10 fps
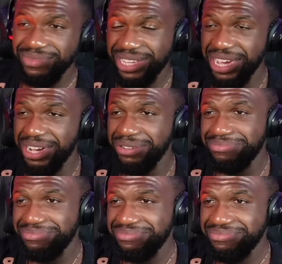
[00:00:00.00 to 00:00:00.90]
Yup.
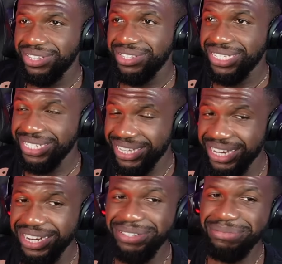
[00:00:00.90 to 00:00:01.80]
He
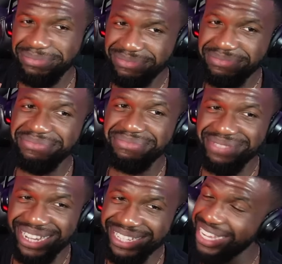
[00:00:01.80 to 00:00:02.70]
did it.
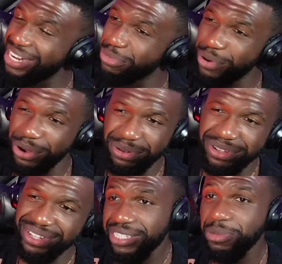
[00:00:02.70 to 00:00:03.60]
He did it, bro.
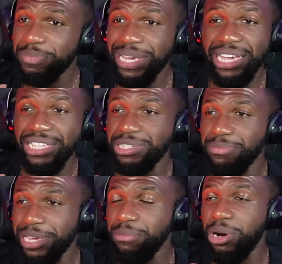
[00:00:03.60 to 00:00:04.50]
That's a big, it's a
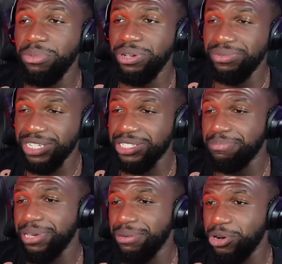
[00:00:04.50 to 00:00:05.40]
big moment. It's a
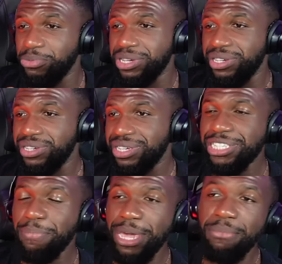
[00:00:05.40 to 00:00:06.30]
big moment.
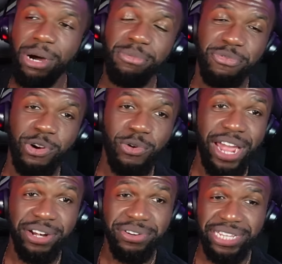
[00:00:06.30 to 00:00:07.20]
It's a big moment for
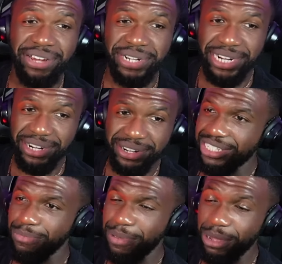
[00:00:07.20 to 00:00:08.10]
grinders out there.
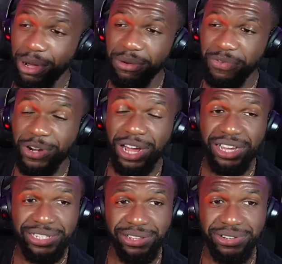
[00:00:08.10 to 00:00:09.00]
It's a big moment for the
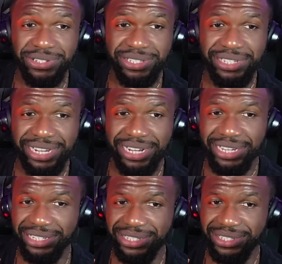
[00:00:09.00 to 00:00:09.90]
hustlers. It
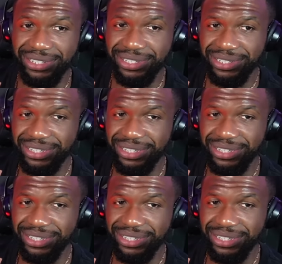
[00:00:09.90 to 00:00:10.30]
is.